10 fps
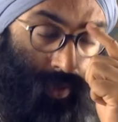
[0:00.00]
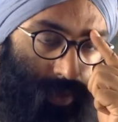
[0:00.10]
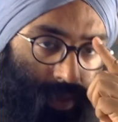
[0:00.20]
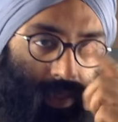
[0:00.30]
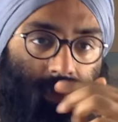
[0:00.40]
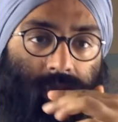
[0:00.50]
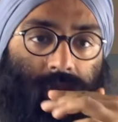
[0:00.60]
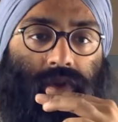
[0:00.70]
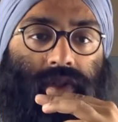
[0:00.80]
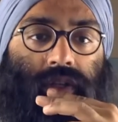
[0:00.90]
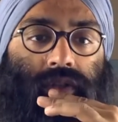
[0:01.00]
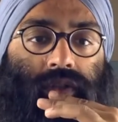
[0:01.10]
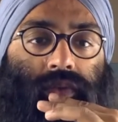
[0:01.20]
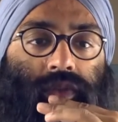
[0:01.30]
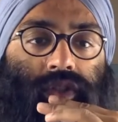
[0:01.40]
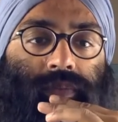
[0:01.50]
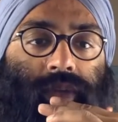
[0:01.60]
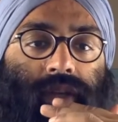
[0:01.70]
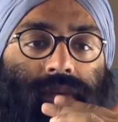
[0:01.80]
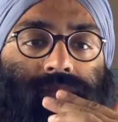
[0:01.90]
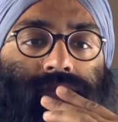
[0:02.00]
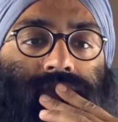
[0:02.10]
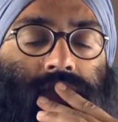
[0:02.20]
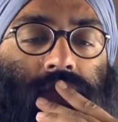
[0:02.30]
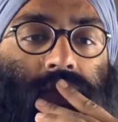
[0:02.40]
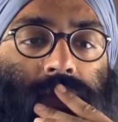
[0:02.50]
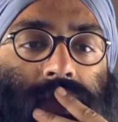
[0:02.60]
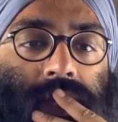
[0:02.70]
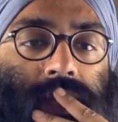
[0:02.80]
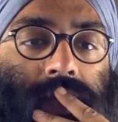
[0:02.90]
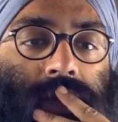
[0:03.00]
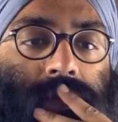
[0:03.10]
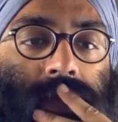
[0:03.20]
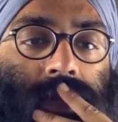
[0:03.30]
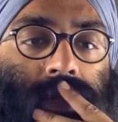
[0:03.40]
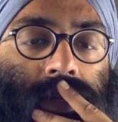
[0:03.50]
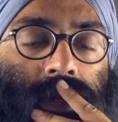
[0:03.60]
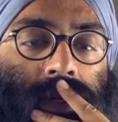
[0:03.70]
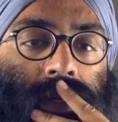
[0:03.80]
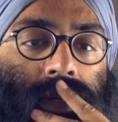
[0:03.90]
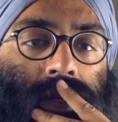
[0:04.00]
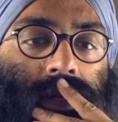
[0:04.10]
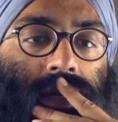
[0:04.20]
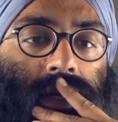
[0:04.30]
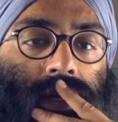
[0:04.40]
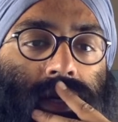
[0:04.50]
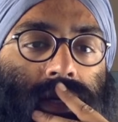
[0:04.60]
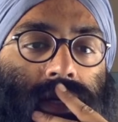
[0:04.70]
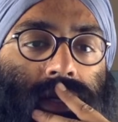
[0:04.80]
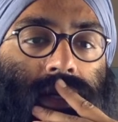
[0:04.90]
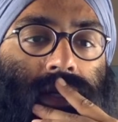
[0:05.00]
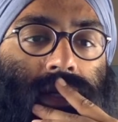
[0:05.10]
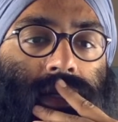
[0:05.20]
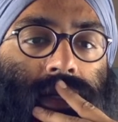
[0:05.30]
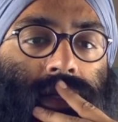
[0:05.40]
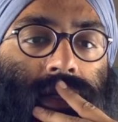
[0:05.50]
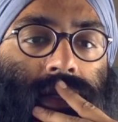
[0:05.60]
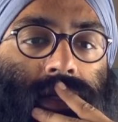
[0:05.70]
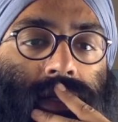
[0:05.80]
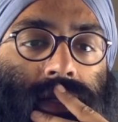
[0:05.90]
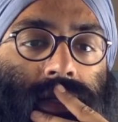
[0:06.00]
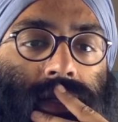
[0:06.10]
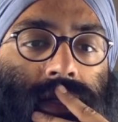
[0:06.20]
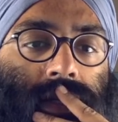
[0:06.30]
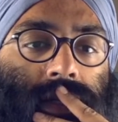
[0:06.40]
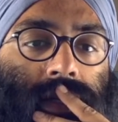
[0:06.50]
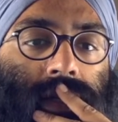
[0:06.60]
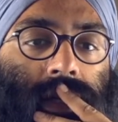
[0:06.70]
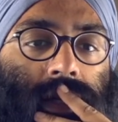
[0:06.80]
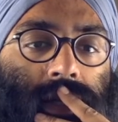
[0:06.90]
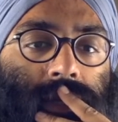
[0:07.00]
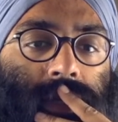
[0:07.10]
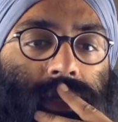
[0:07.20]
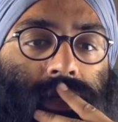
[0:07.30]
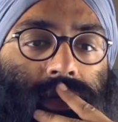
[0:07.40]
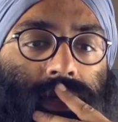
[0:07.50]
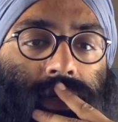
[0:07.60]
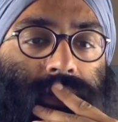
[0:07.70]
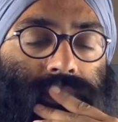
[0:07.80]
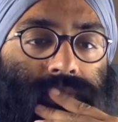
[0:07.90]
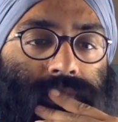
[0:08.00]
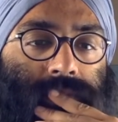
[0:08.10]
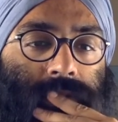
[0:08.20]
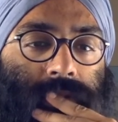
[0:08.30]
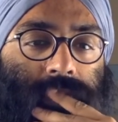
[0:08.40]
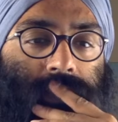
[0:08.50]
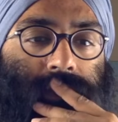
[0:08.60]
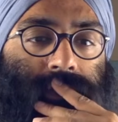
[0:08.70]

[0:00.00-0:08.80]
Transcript: Does that make more sense, or do we just pin him? If we pin him, I like pinning right now. Let's do it.